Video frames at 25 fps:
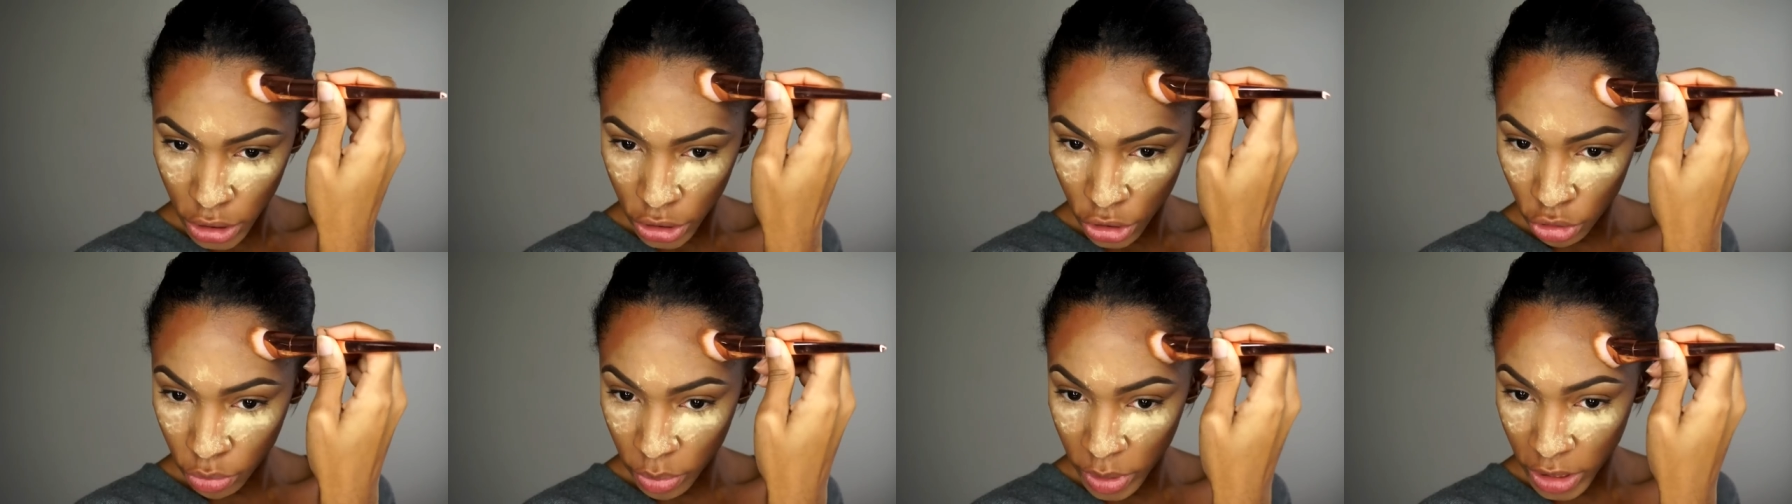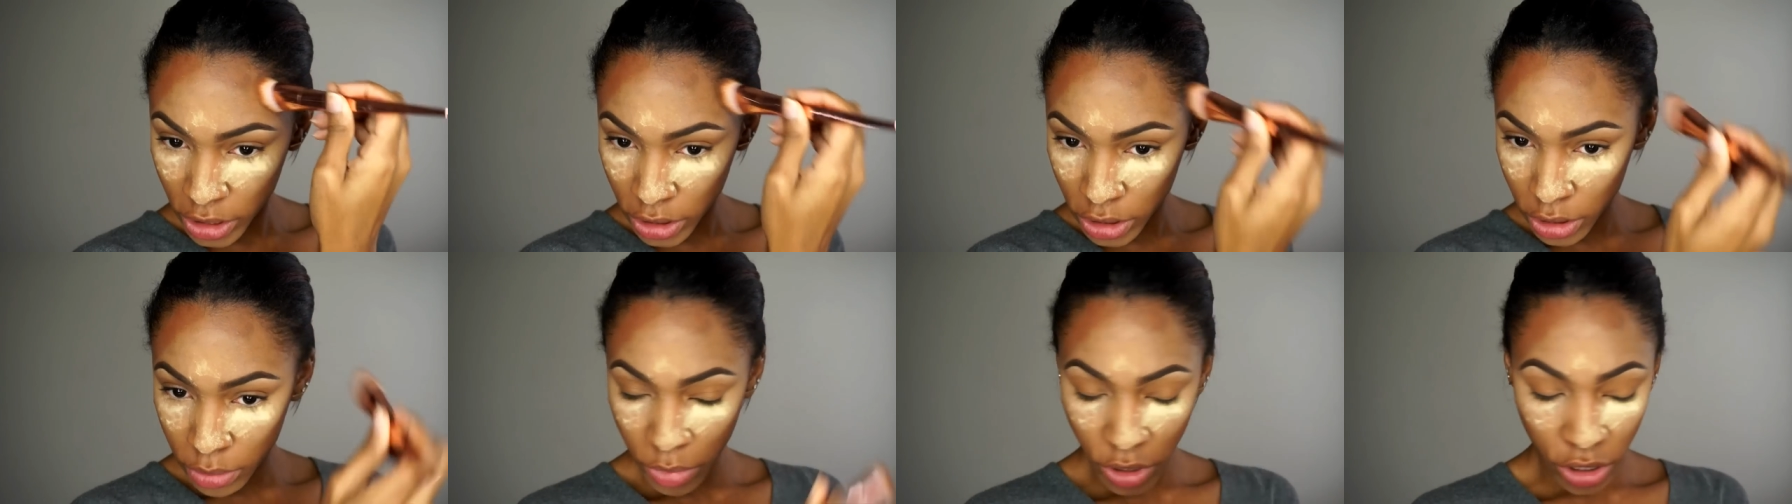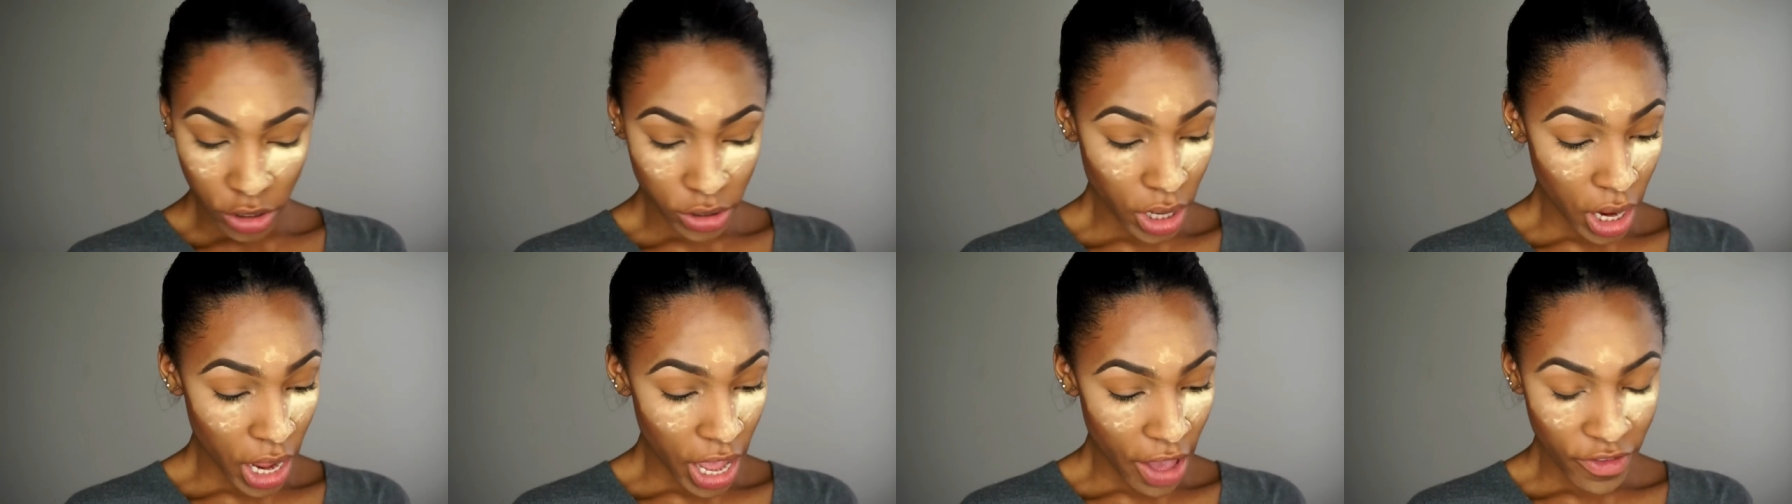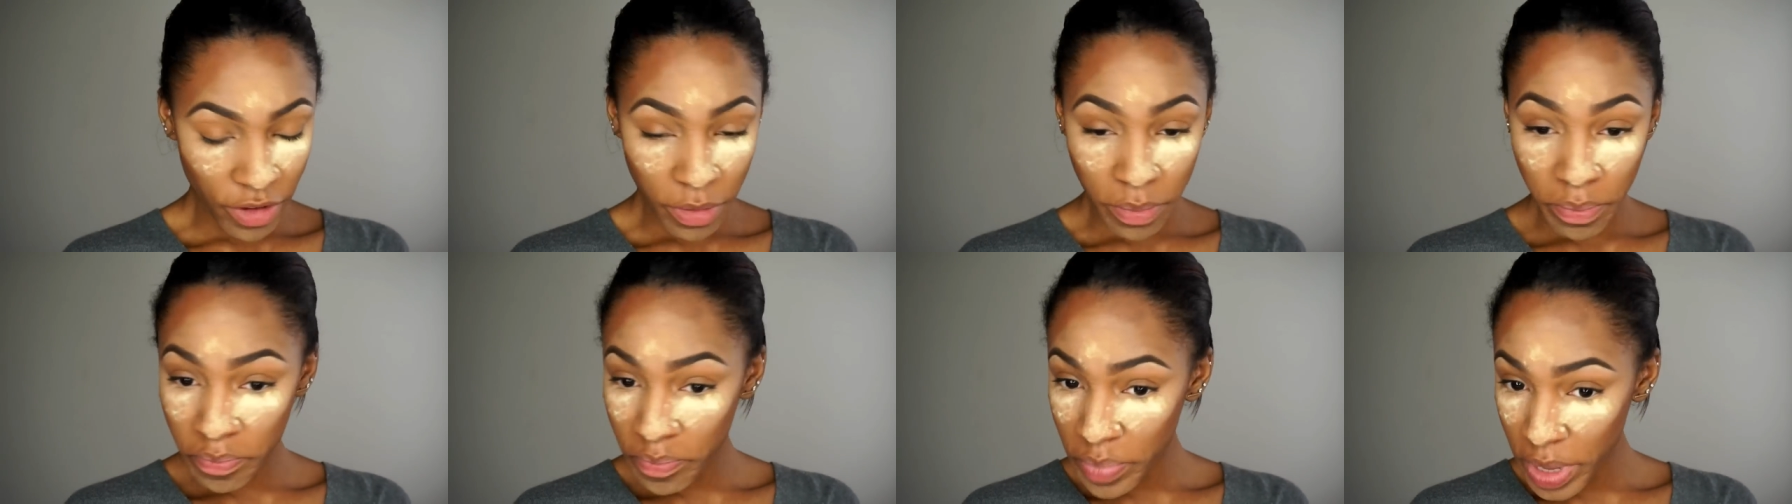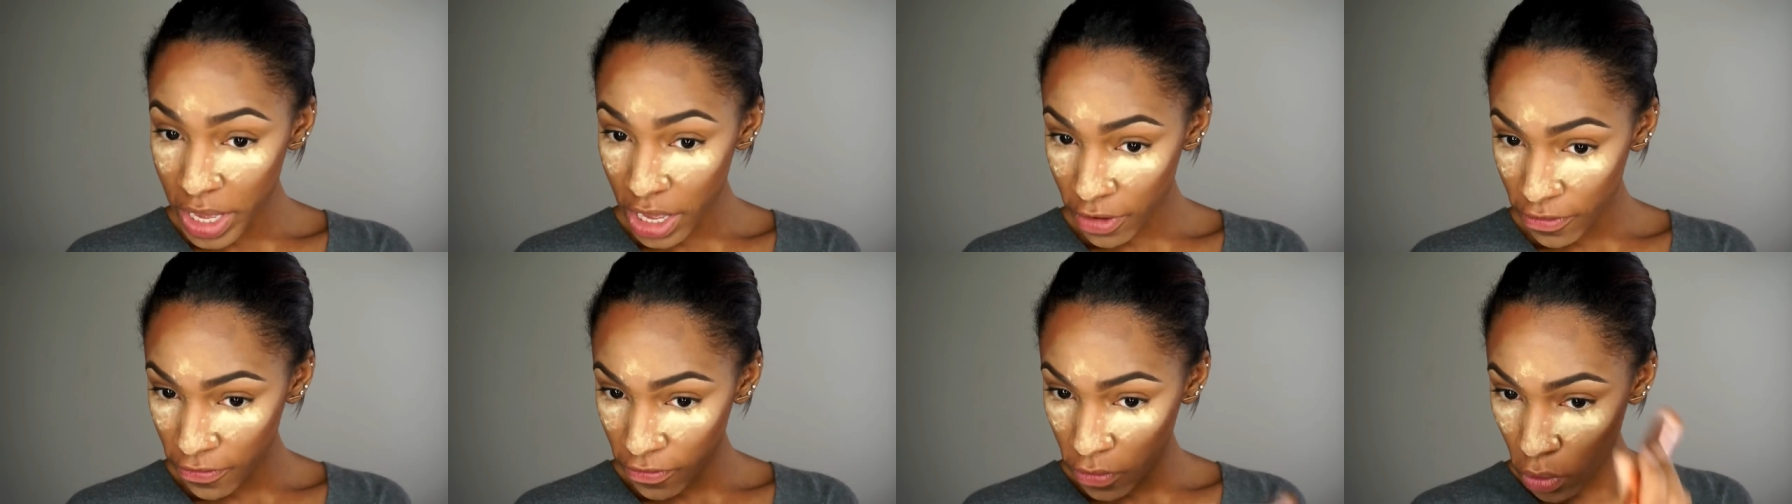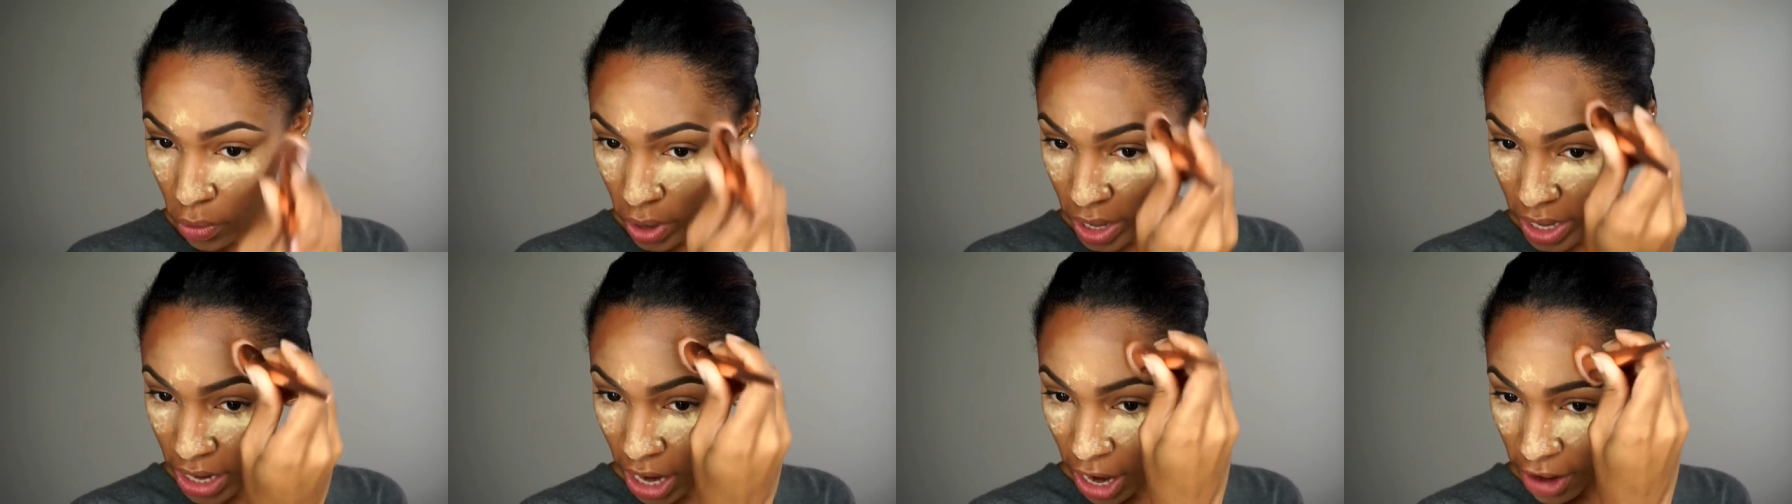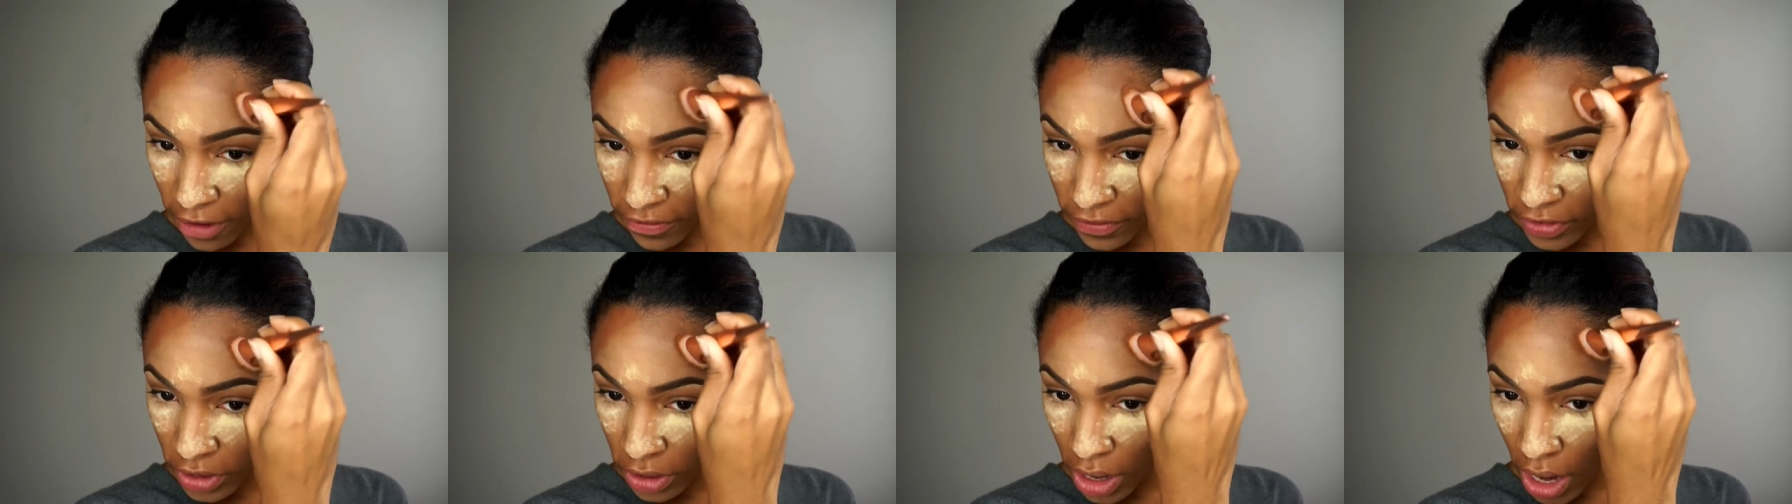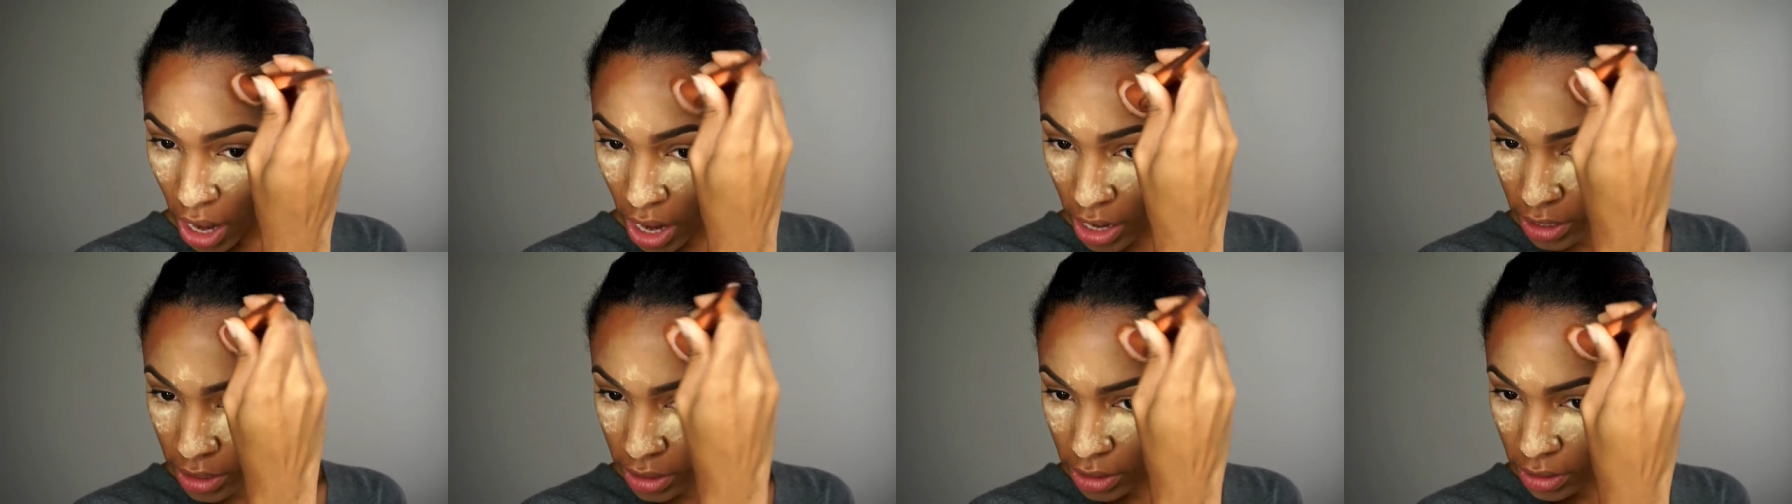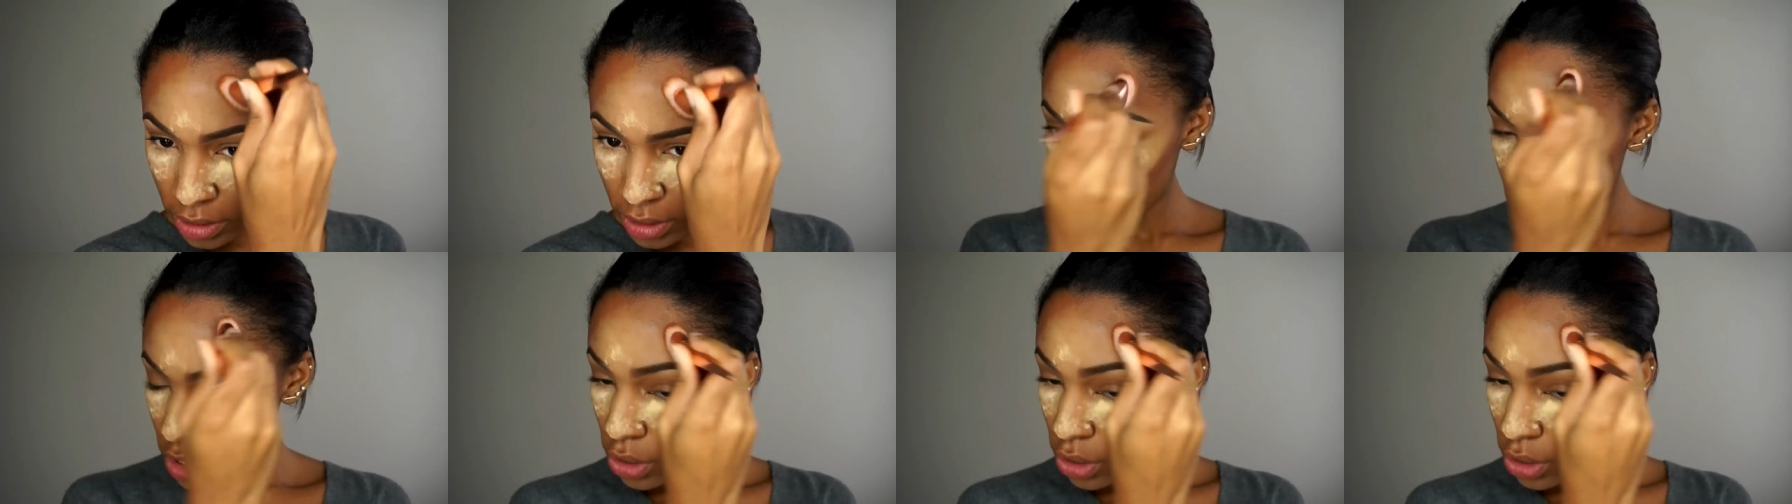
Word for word: a little bit because I have a big forehead, I feel like.